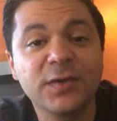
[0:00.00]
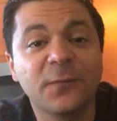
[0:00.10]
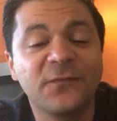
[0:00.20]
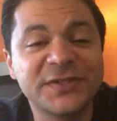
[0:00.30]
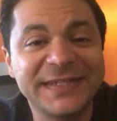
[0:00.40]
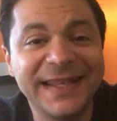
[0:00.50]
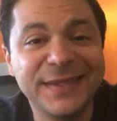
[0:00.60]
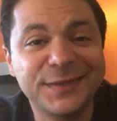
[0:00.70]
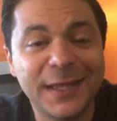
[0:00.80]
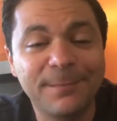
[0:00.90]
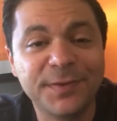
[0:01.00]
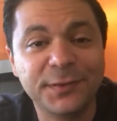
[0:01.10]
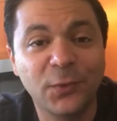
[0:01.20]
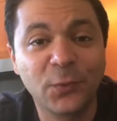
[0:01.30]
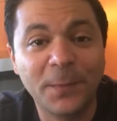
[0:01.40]
So for today's
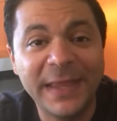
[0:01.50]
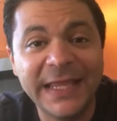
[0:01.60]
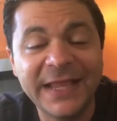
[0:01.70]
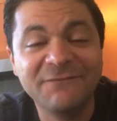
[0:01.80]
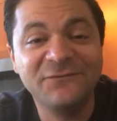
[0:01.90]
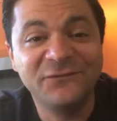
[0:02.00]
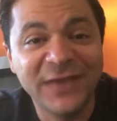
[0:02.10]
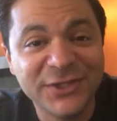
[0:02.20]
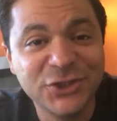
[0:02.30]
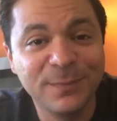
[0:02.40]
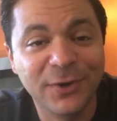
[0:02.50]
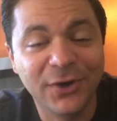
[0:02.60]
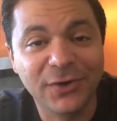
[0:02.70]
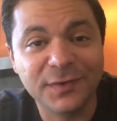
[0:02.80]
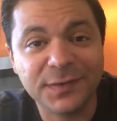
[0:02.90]
episode, we're making veggie
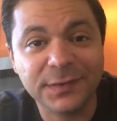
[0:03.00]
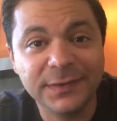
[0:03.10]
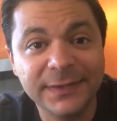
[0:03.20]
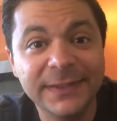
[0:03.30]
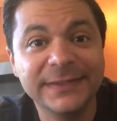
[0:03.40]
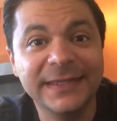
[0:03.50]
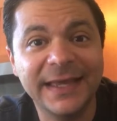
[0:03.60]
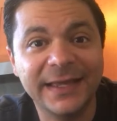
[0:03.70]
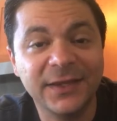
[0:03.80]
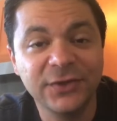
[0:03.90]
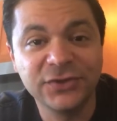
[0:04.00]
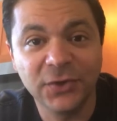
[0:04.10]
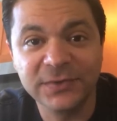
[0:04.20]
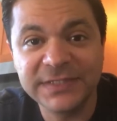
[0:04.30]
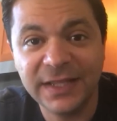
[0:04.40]
burgers. Yeah,
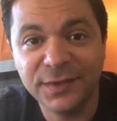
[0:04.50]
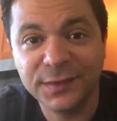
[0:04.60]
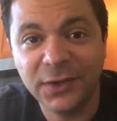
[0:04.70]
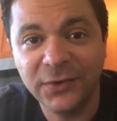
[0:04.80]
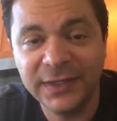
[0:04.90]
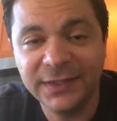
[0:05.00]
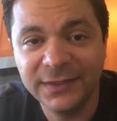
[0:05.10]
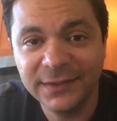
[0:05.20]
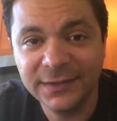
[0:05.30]
don't tell Zoe.